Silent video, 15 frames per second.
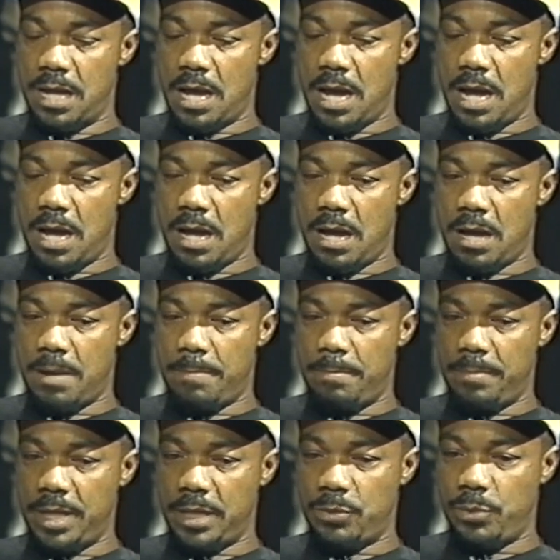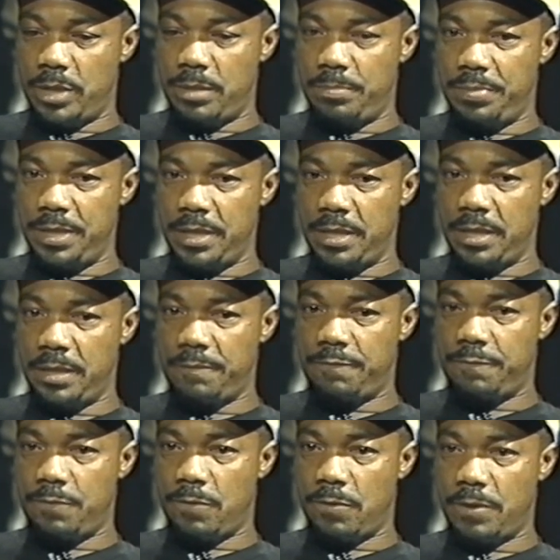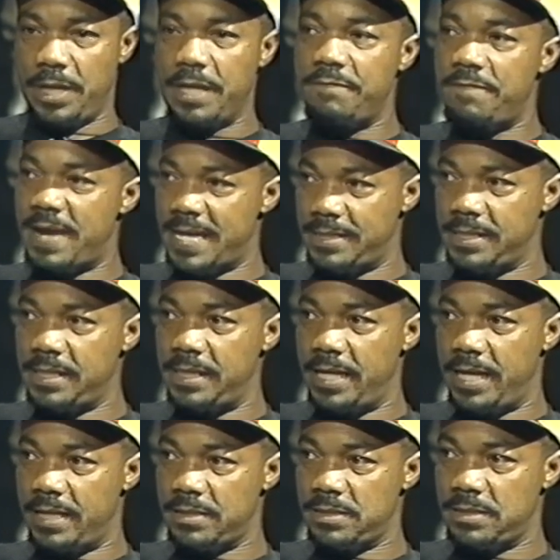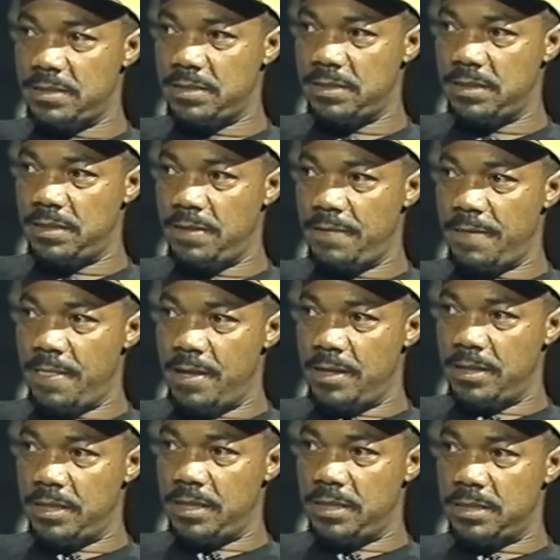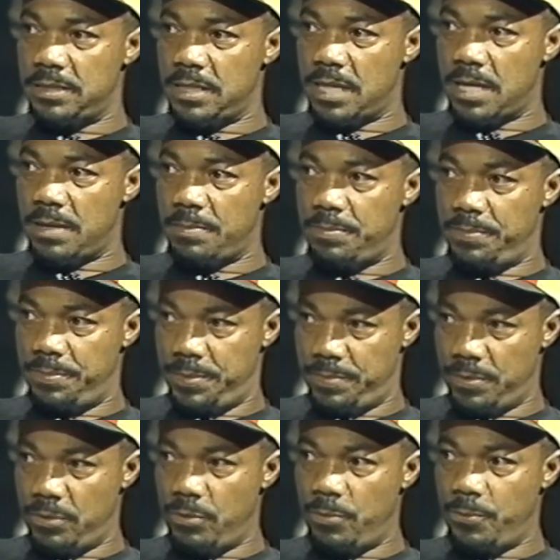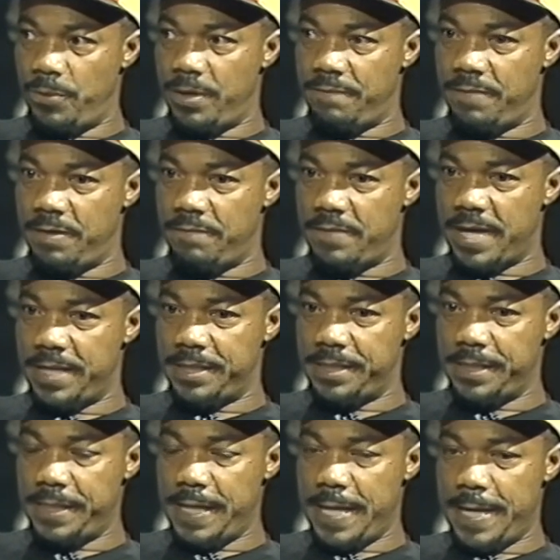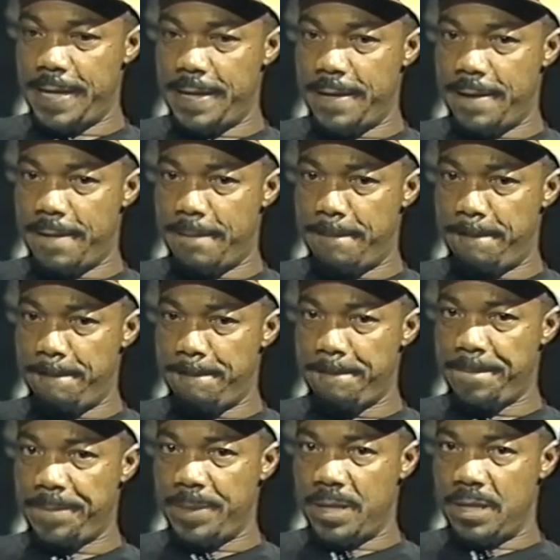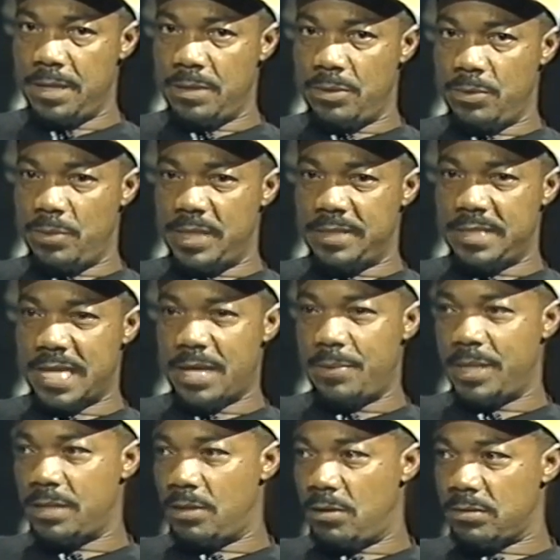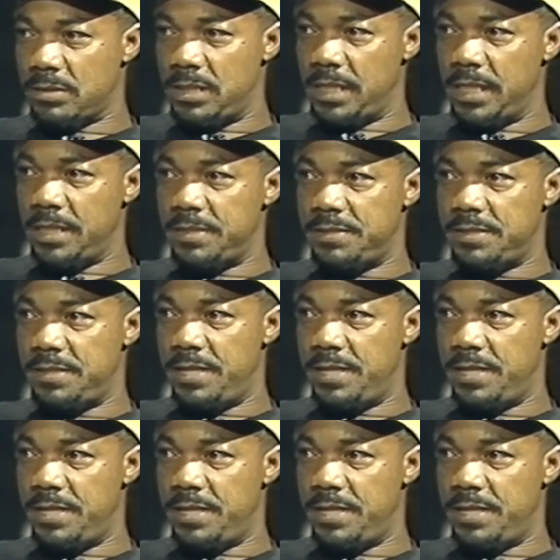It would be for invited guests. These are people whom we have invited, and we'll start with cocktails.